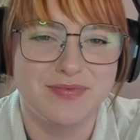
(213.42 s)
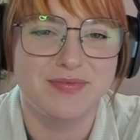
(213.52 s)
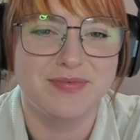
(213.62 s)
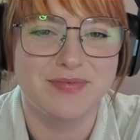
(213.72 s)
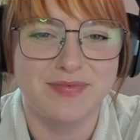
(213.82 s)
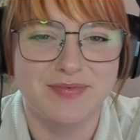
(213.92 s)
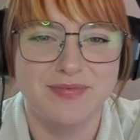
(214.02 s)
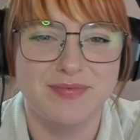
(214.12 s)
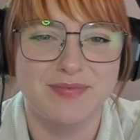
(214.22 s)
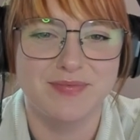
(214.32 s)

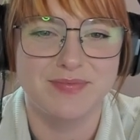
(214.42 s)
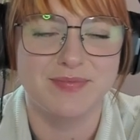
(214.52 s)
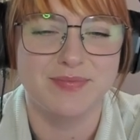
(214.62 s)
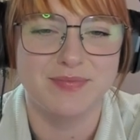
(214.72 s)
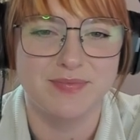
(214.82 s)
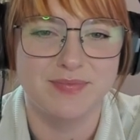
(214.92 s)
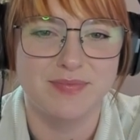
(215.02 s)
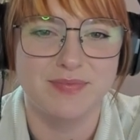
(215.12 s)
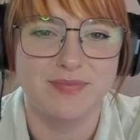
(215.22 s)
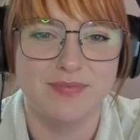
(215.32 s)

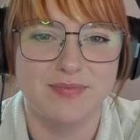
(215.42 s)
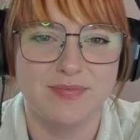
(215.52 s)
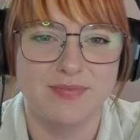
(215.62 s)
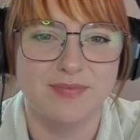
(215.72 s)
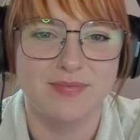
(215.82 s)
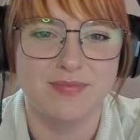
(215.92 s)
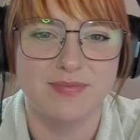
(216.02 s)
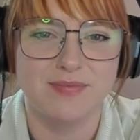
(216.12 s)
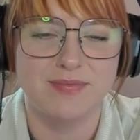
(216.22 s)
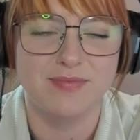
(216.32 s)

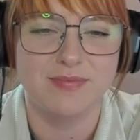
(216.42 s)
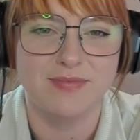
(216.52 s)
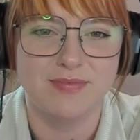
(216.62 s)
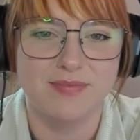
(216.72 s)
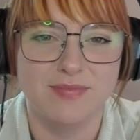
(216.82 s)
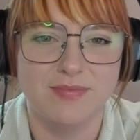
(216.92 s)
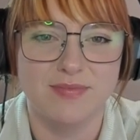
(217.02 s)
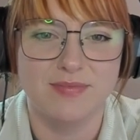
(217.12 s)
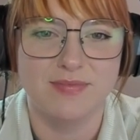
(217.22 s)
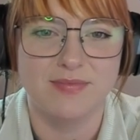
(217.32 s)

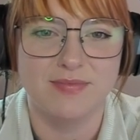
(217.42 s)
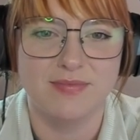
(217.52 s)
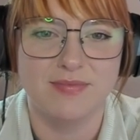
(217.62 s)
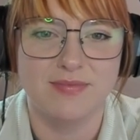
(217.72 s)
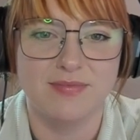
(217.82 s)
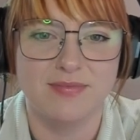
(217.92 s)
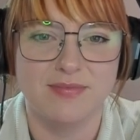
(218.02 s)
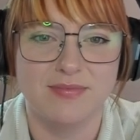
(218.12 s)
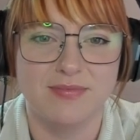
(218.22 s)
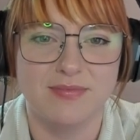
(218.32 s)

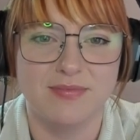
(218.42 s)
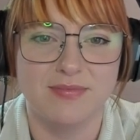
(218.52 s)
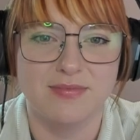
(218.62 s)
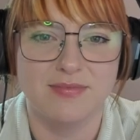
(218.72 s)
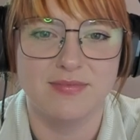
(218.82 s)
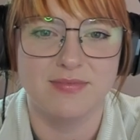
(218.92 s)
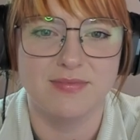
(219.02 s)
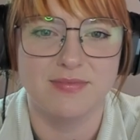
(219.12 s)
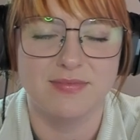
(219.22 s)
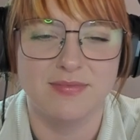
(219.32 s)

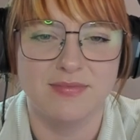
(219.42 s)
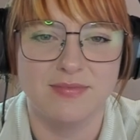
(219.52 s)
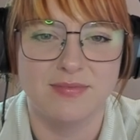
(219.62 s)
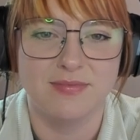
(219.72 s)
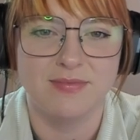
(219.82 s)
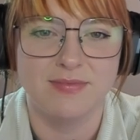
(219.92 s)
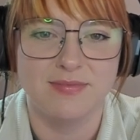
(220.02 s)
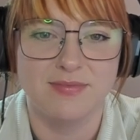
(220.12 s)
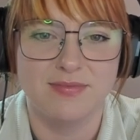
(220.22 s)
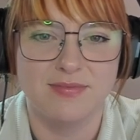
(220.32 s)

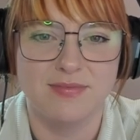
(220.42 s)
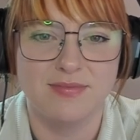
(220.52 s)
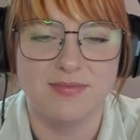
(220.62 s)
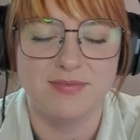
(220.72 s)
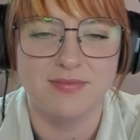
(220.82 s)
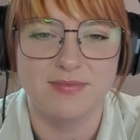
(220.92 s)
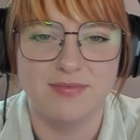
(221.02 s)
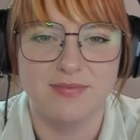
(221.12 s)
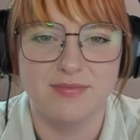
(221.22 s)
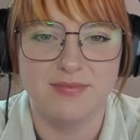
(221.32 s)
(not speaking)